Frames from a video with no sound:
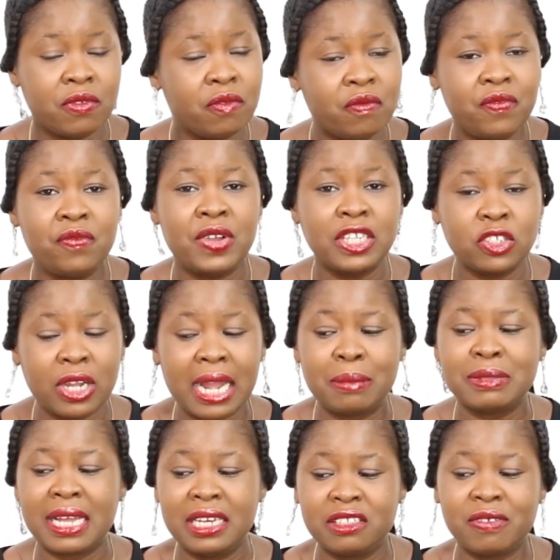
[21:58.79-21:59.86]
venture
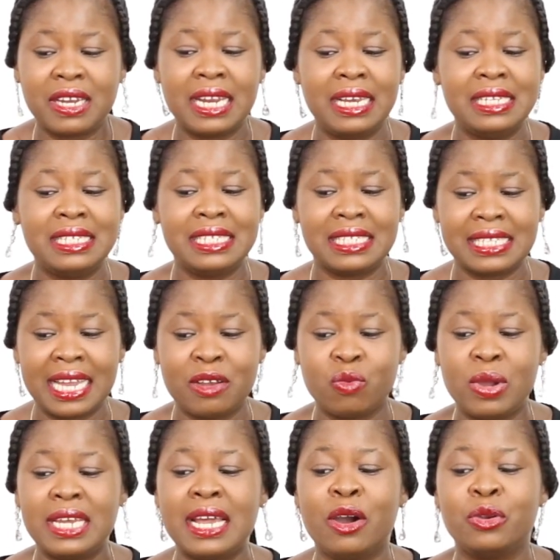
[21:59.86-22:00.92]
capitalists finally decide
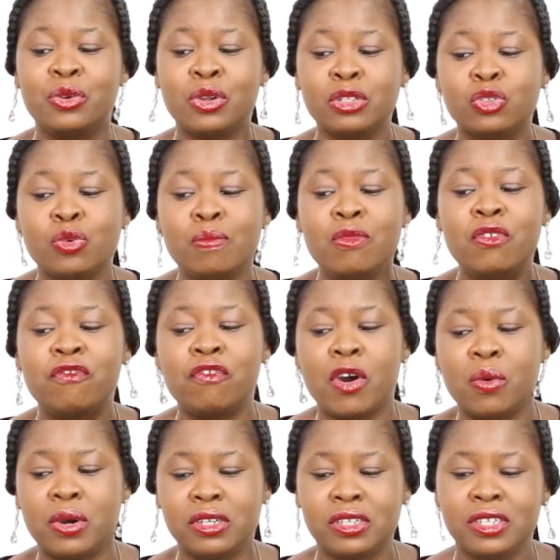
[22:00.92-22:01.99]
whether or not to move
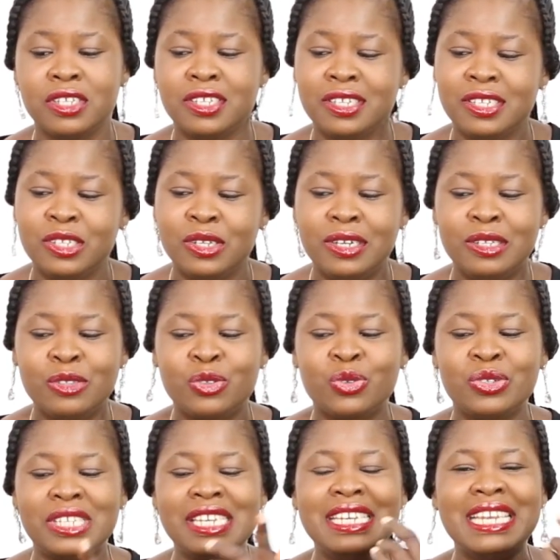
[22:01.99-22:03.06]
forward
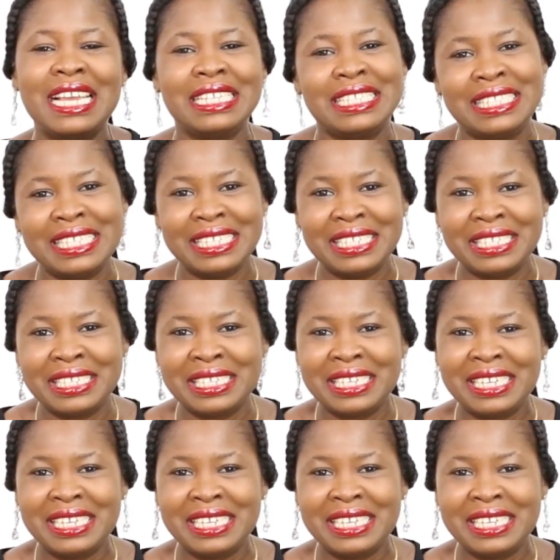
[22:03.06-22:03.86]
to the next stage.